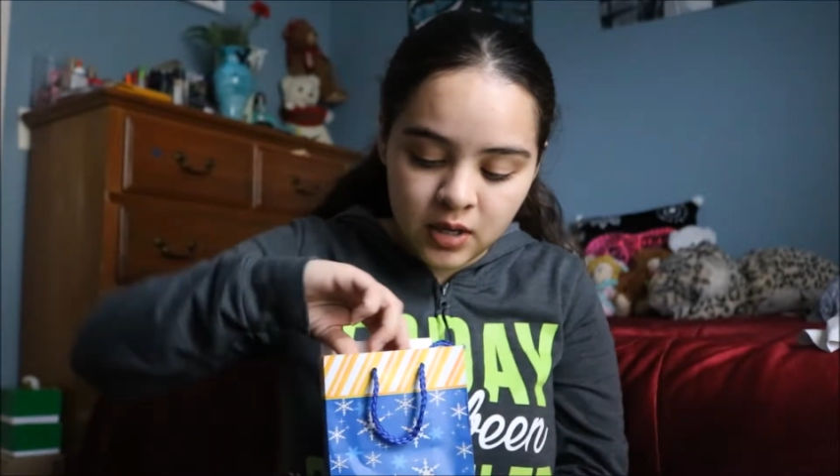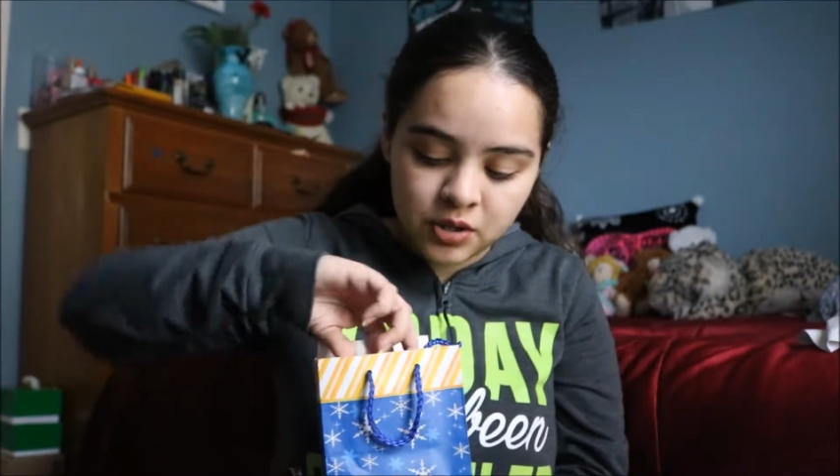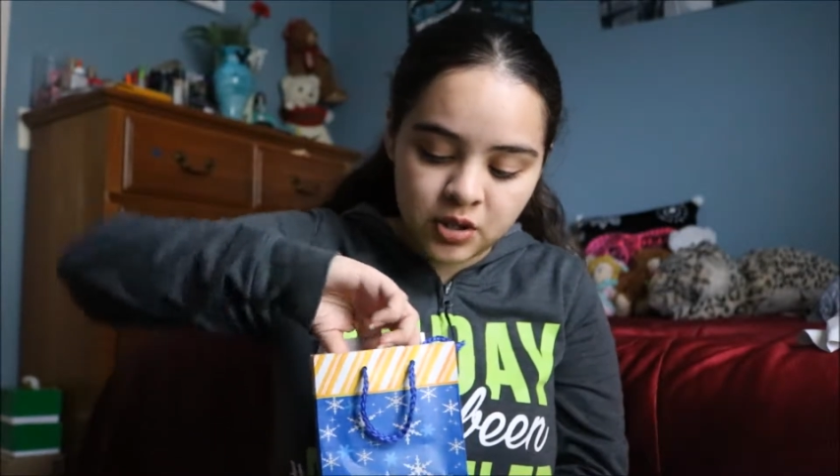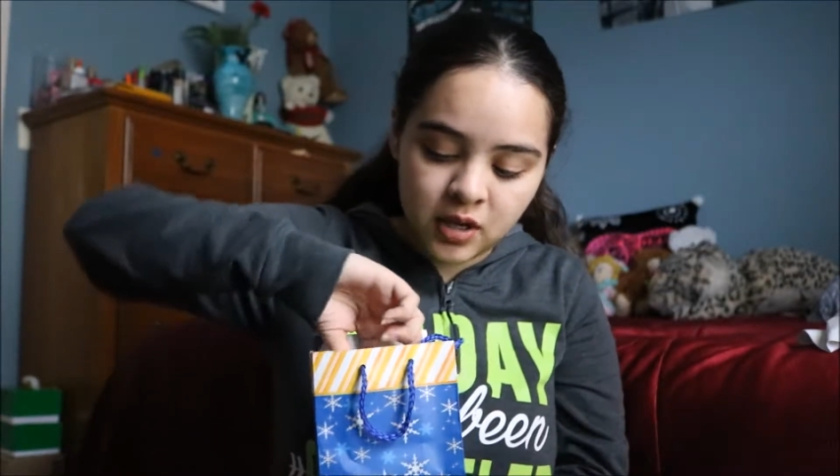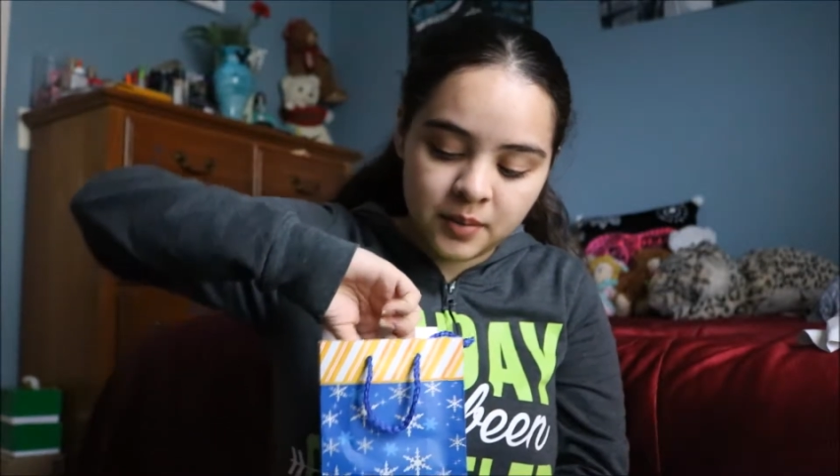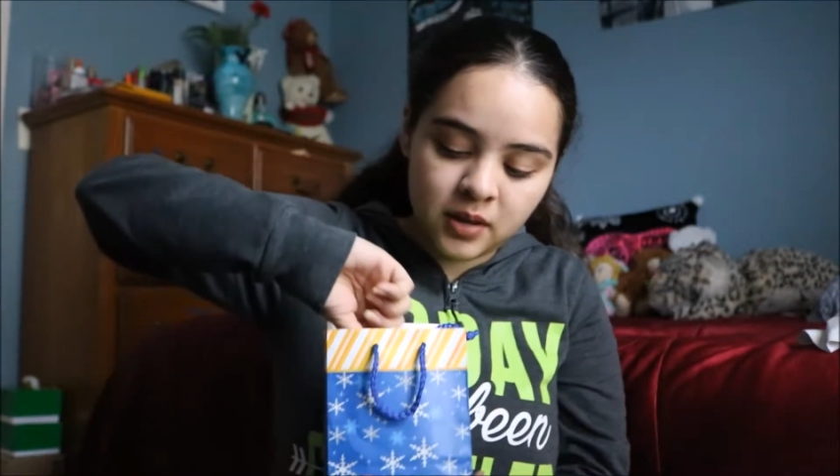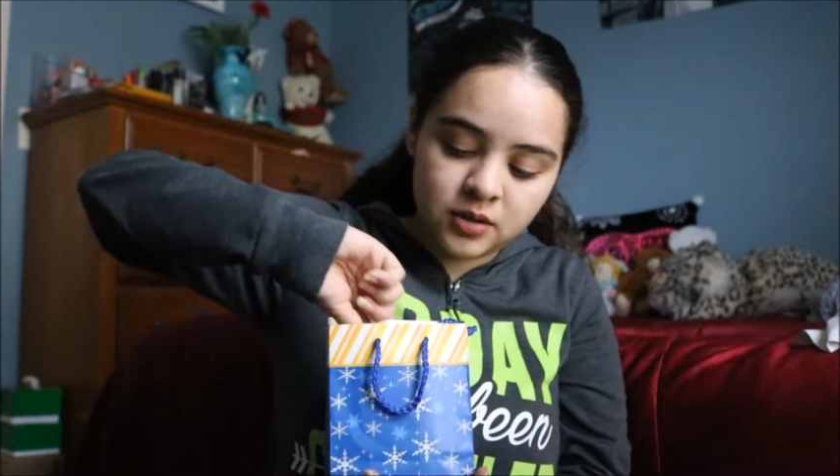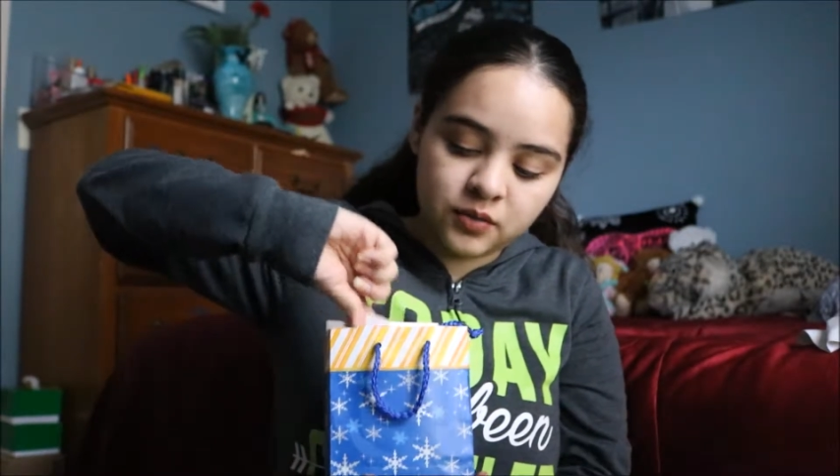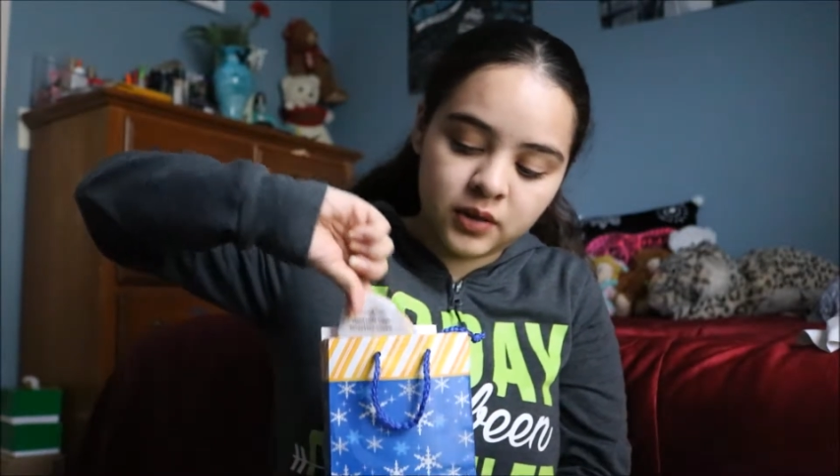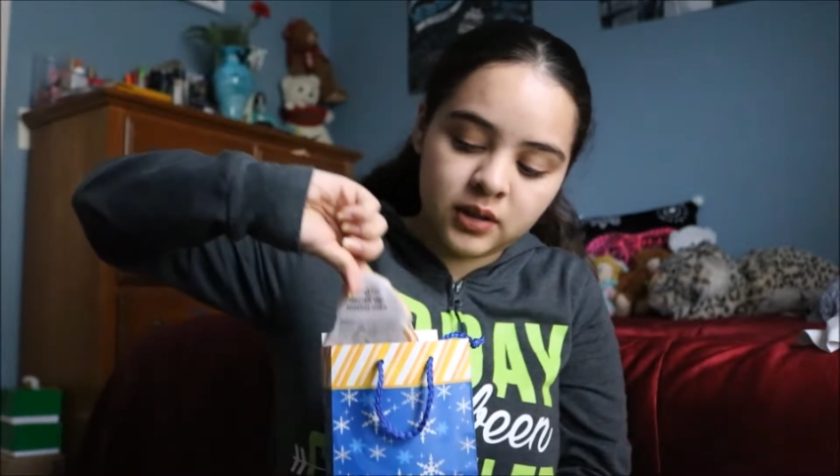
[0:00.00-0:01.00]
She got me
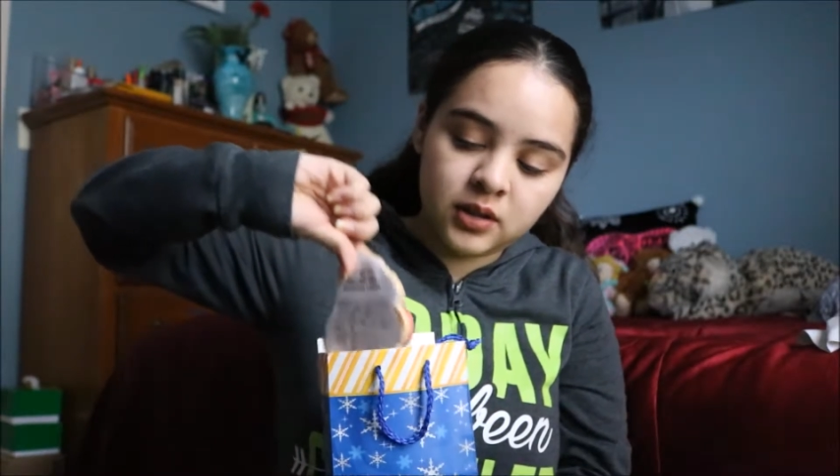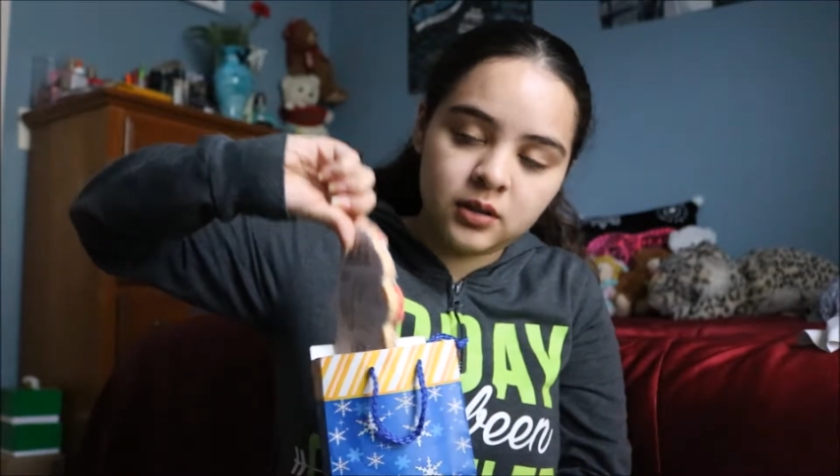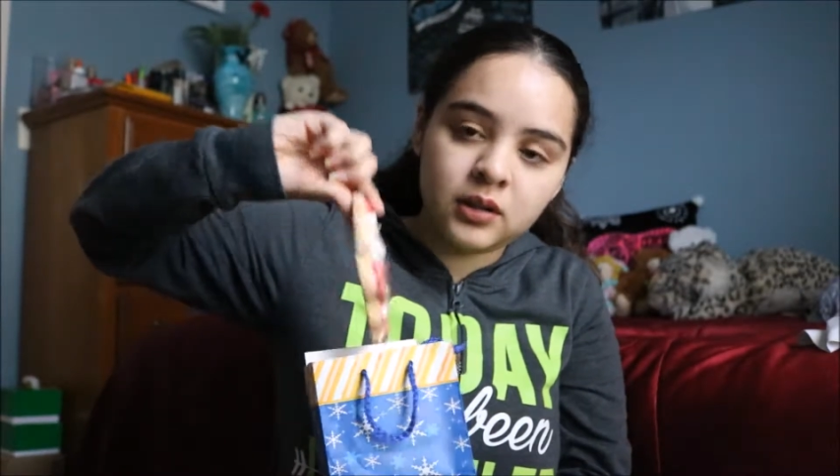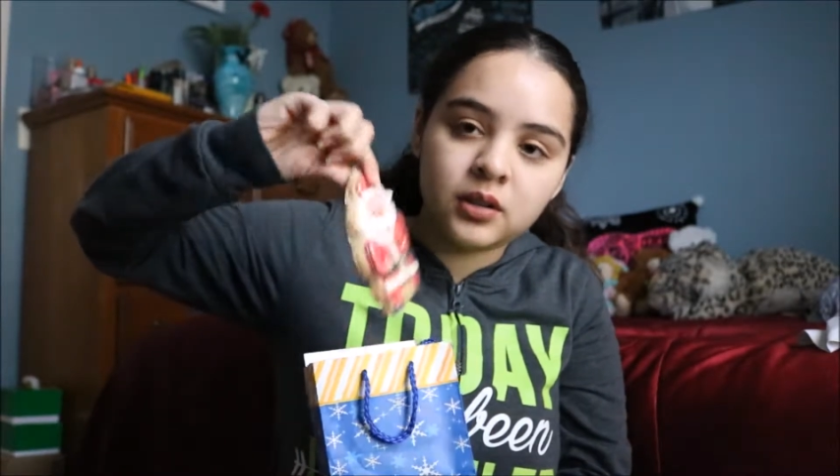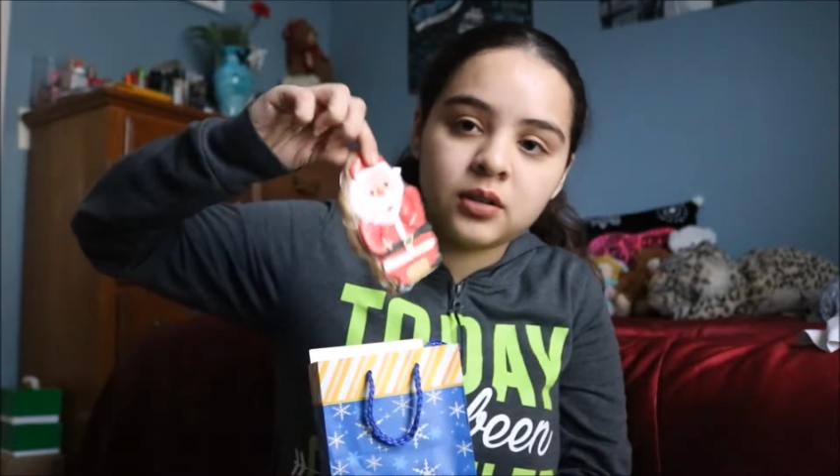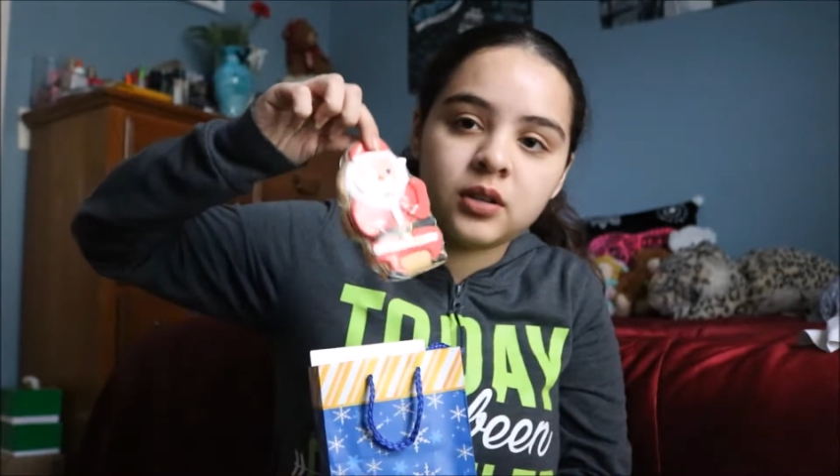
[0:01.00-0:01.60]
this really cute little